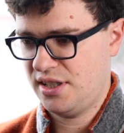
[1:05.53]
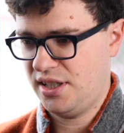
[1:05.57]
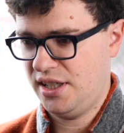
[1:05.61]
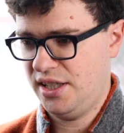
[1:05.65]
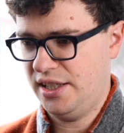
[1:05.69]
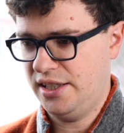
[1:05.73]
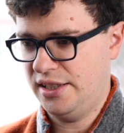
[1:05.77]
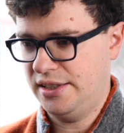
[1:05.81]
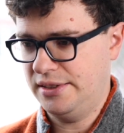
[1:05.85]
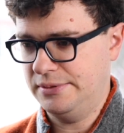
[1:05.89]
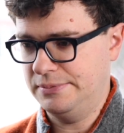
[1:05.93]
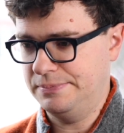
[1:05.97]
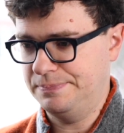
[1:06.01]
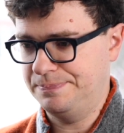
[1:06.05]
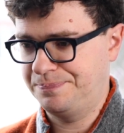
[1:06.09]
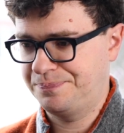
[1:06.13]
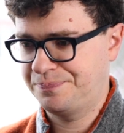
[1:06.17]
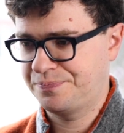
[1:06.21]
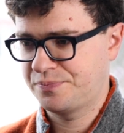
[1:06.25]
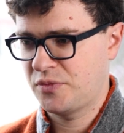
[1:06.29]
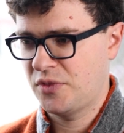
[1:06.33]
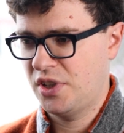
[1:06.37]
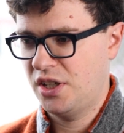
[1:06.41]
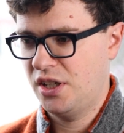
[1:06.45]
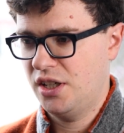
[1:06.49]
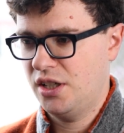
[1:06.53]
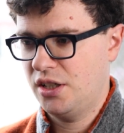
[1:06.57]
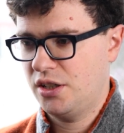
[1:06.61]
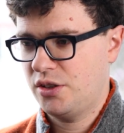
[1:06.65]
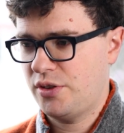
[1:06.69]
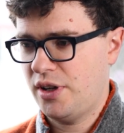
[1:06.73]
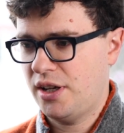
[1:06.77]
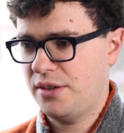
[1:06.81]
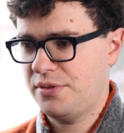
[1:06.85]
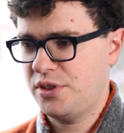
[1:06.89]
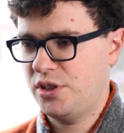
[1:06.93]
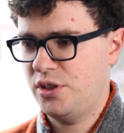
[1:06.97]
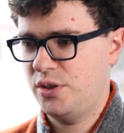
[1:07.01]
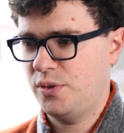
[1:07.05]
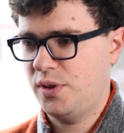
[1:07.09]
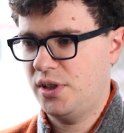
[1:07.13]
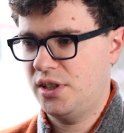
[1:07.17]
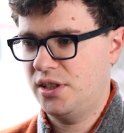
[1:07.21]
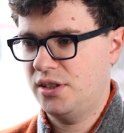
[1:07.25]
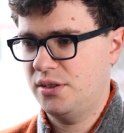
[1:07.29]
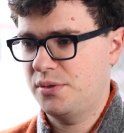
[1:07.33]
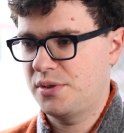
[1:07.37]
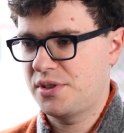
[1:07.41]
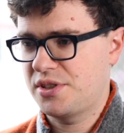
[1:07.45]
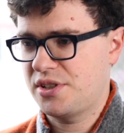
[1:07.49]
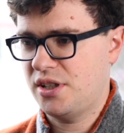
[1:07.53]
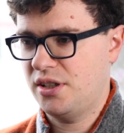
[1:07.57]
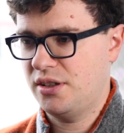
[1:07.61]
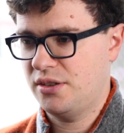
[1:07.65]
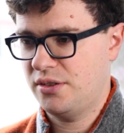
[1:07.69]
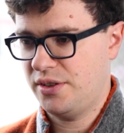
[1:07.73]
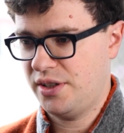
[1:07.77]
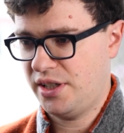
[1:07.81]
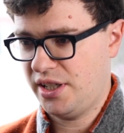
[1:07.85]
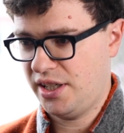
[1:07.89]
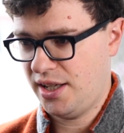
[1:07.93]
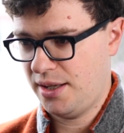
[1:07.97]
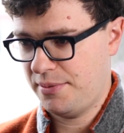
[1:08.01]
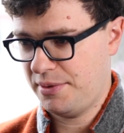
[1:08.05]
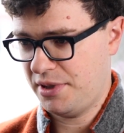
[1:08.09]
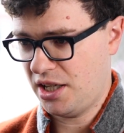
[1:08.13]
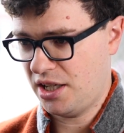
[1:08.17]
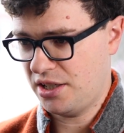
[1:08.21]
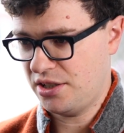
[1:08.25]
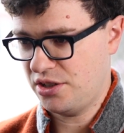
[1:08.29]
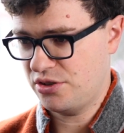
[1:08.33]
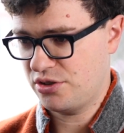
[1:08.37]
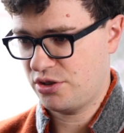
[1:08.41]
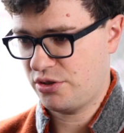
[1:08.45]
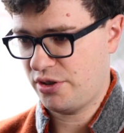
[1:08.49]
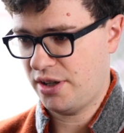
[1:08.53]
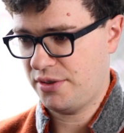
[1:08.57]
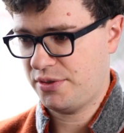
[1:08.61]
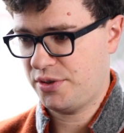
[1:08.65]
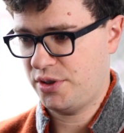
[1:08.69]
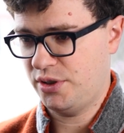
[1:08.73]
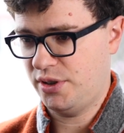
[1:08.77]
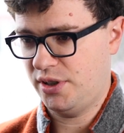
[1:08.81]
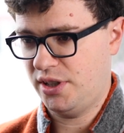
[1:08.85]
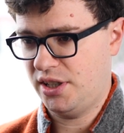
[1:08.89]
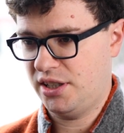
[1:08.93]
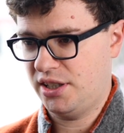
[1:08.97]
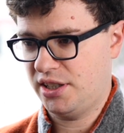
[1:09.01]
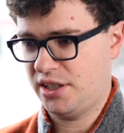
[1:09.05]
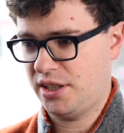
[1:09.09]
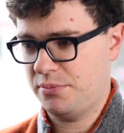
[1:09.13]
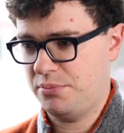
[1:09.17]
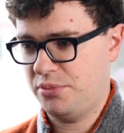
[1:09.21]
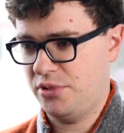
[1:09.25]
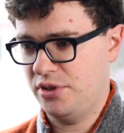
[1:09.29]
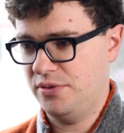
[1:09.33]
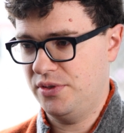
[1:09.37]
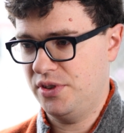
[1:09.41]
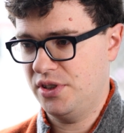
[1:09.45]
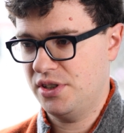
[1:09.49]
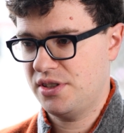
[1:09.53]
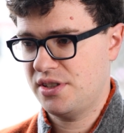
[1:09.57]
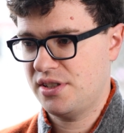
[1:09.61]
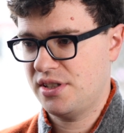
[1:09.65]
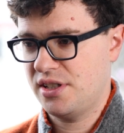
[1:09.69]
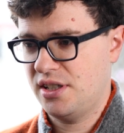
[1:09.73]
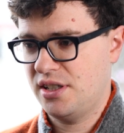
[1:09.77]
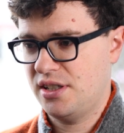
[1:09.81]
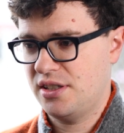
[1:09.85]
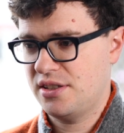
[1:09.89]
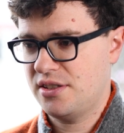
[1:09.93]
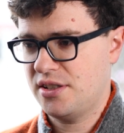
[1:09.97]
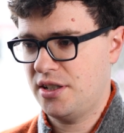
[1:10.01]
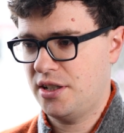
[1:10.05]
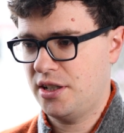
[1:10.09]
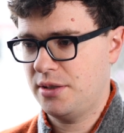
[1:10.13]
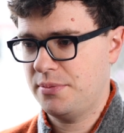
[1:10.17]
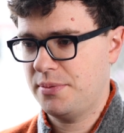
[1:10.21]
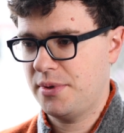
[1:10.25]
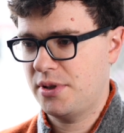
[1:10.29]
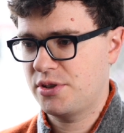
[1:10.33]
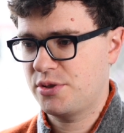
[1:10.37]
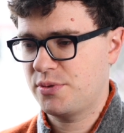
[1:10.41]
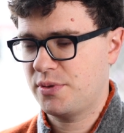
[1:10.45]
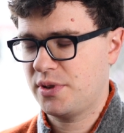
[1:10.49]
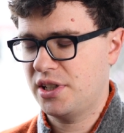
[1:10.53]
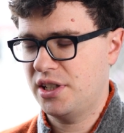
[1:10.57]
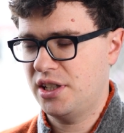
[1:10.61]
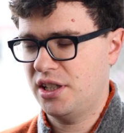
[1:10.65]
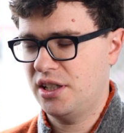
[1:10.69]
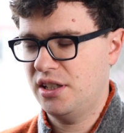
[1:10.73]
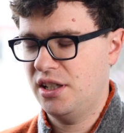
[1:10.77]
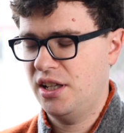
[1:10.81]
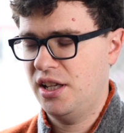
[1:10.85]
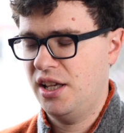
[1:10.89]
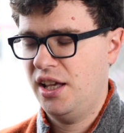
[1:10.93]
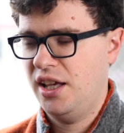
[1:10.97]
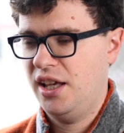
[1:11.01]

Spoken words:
GraphQL was already, I'd used GraphQL at like a previous startup I was working on